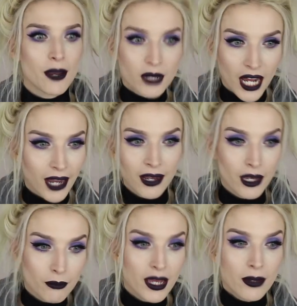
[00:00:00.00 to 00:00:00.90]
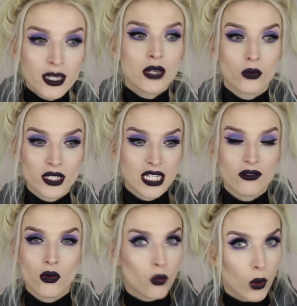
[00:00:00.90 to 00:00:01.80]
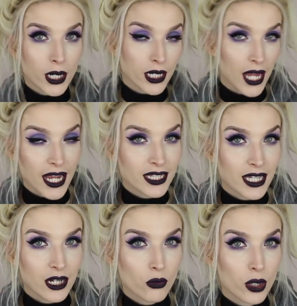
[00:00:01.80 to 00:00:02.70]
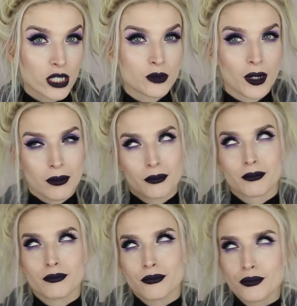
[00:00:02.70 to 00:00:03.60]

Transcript: I mean, maybe it was even one night that it worked, but I'm